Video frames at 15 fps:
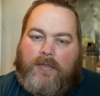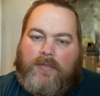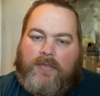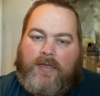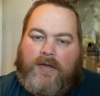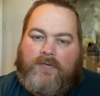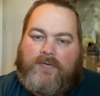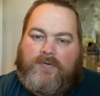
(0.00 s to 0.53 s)

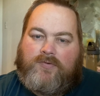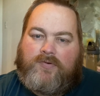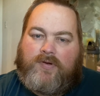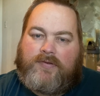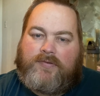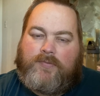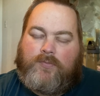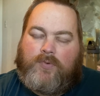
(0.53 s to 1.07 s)
their
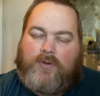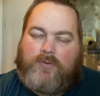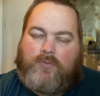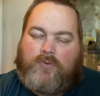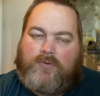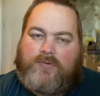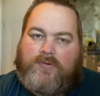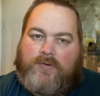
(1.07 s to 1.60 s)
interest in World
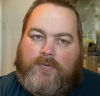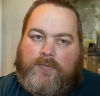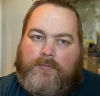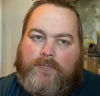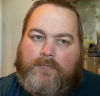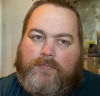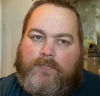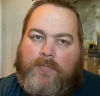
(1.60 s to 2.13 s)
War II.
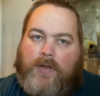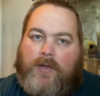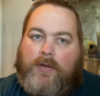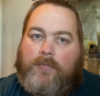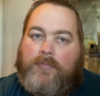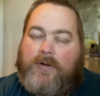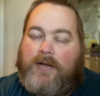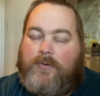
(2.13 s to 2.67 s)

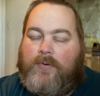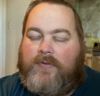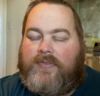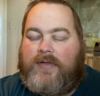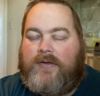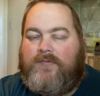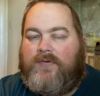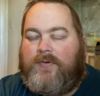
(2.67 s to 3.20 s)
But anyway,
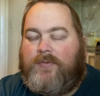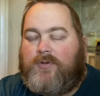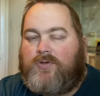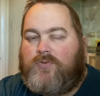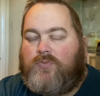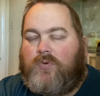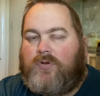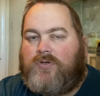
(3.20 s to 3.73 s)
thank you very much
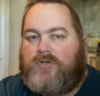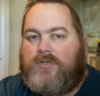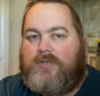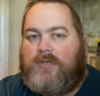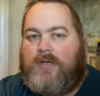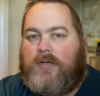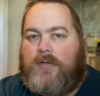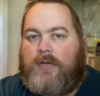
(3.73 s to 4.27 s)
for
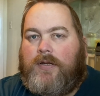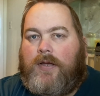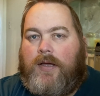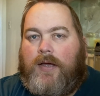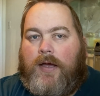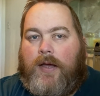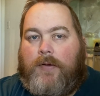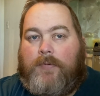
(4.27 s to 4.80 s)
watching.
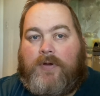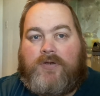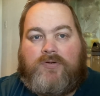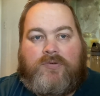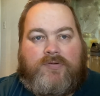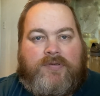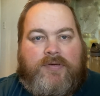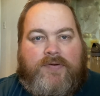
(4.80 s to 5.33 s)
I
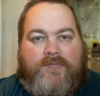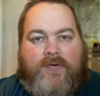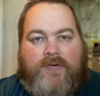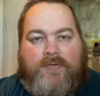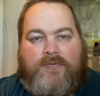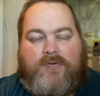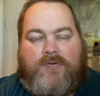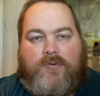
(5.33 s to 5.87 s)
shall see you
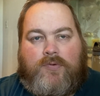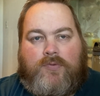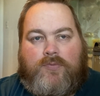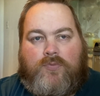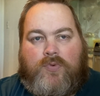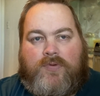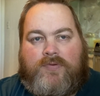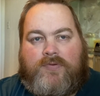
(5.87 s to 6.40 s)
very soon
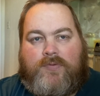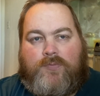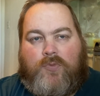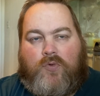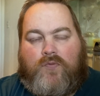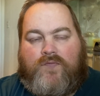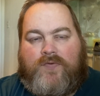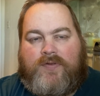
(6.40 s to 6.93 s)
with some
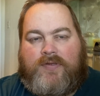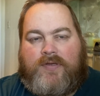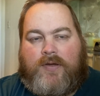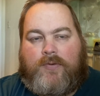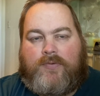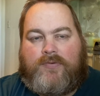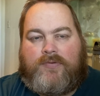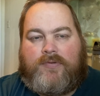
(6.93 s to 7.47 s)
more
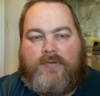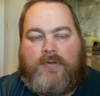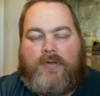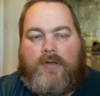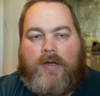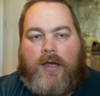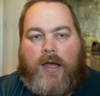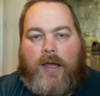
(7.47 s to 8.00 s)
videos.
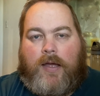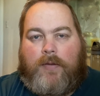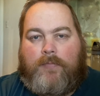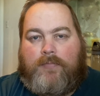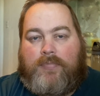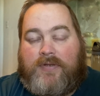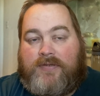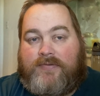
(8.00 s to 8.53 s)

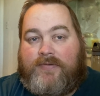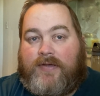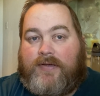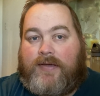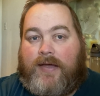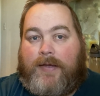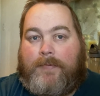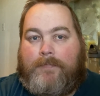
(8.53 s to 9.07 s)
Please take
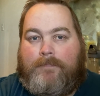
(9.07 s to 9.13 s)
care.